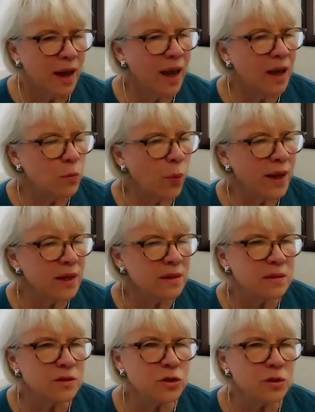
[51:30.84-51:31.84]
And
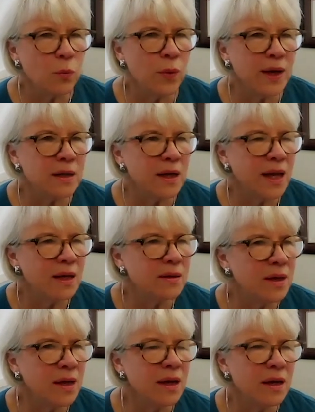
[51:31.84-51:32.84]
when when he
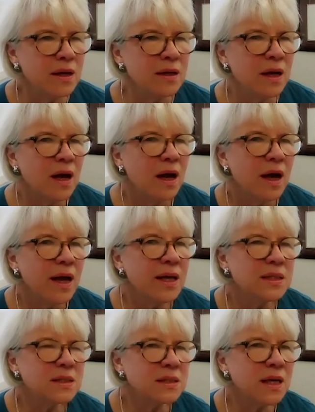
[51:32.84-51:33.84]
did,
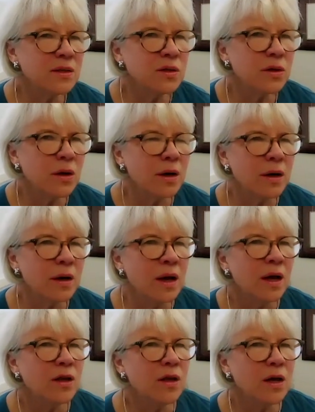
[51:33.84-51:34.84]
he said to her,
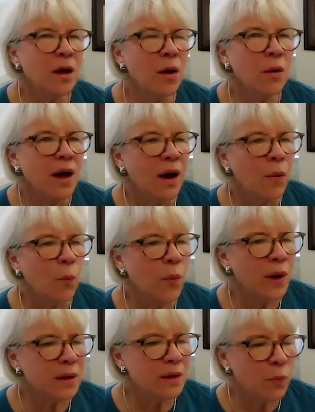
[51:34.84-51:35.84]
you know,
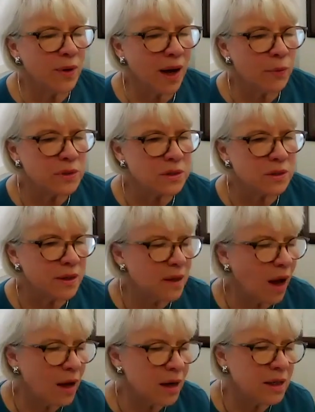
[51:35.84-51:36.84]
when when I was in
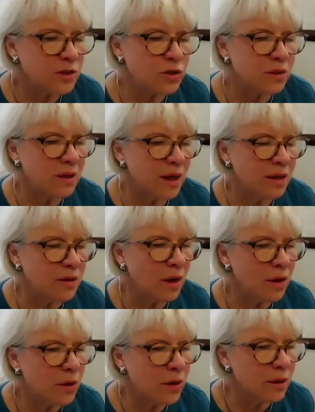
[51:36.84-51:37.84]
college and,
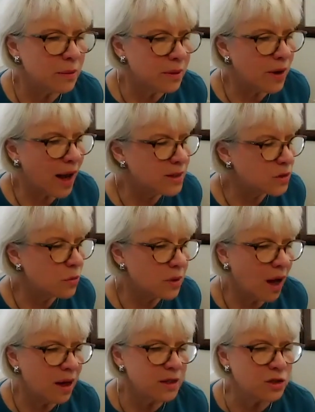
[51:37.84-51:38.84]
younger, in high school,
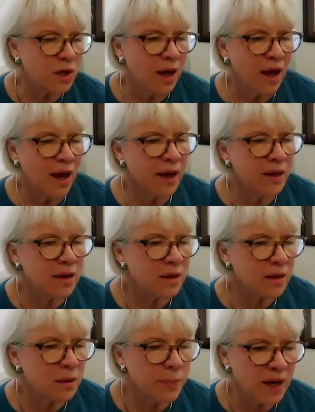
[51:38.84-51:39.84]
college, and a
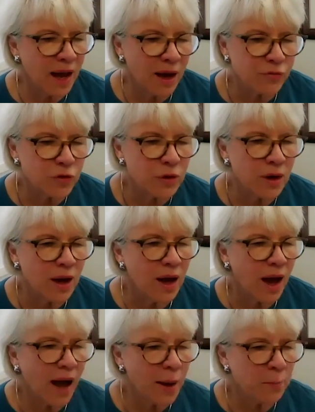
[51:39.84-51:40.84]
little bit after,
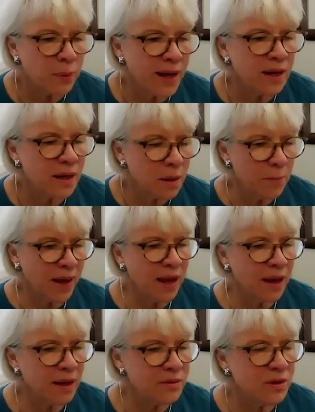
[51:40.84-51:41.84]
I played in a
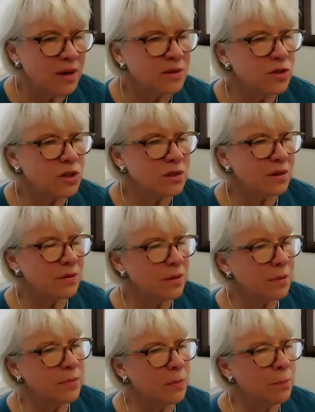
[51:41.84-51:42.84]
band, just
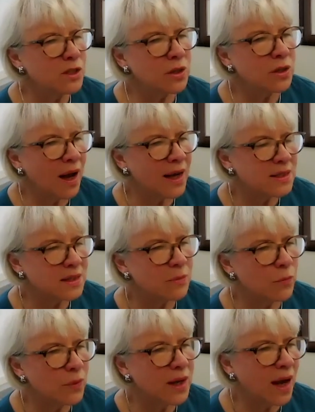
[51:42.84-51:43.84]
a, a bunch of guys
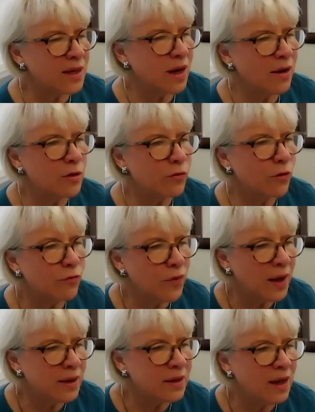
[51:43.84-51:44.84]
that we got together for
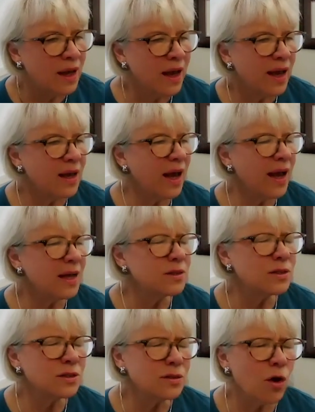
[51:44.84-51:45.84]
fun, and I had
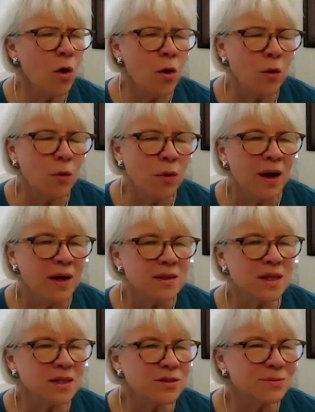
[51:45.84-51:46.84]
so
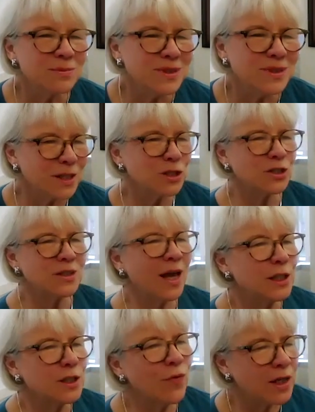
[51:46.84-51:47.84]
such such
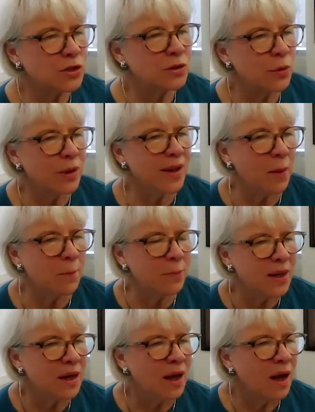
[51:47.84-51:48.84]
satisfaction doing that.
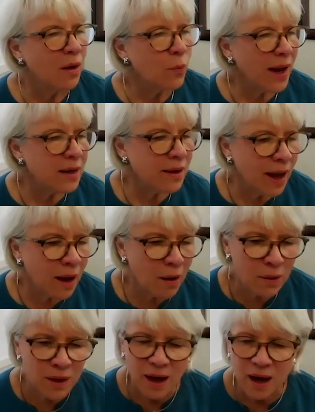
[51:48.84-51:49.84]
But right
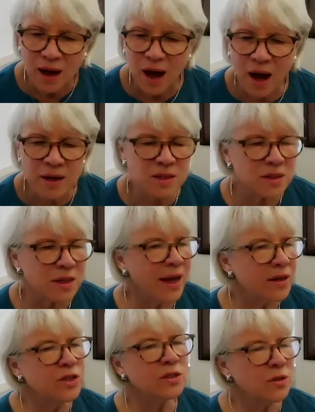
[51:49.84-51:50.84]
now, honestly,
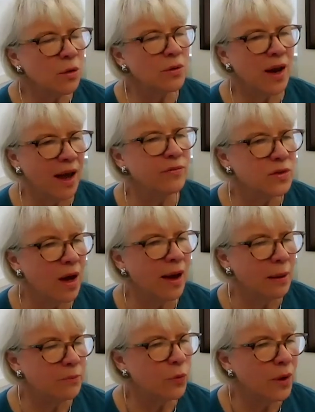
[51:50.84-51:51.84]
I just don't have
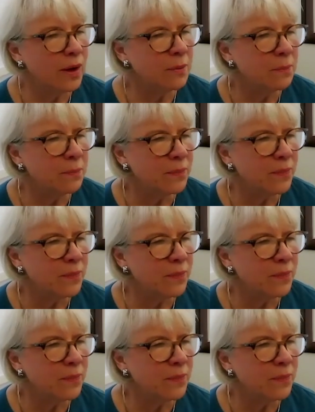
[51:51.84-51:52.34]
time for it.